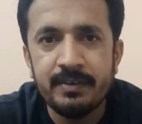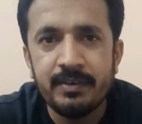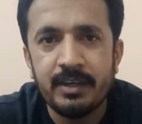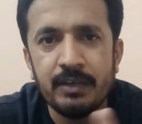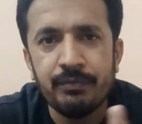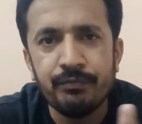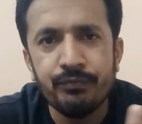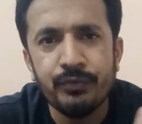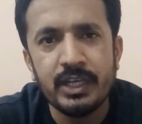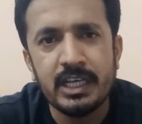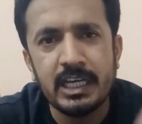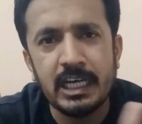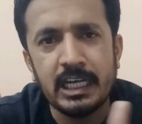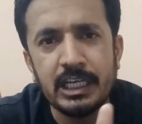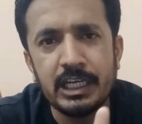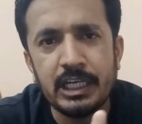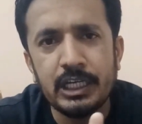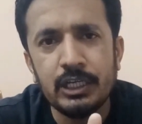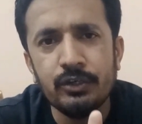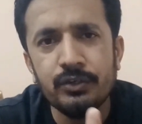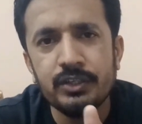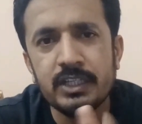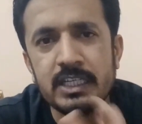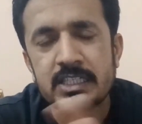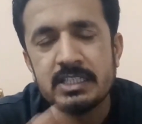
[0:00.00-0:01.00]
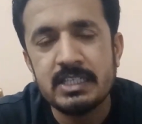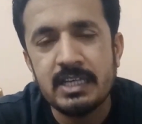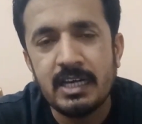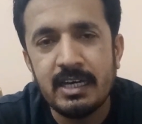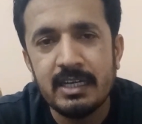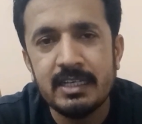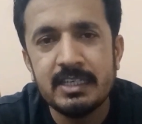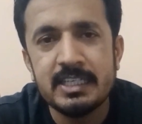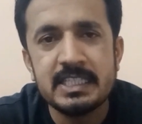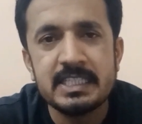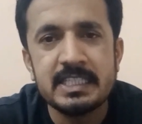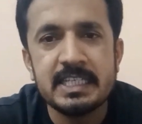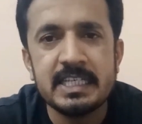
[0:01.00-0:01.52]
If we conclude this
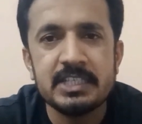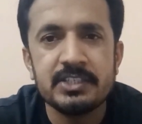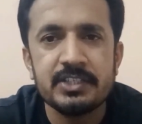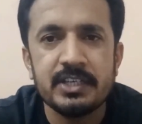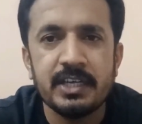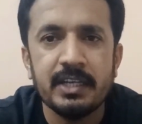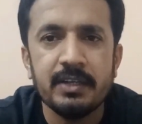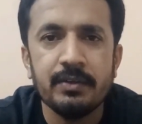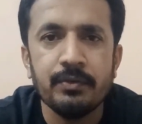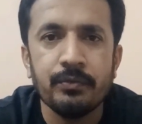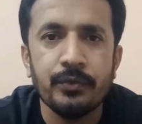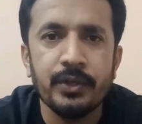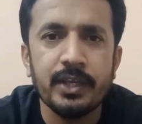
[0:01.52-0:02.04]
all discussion,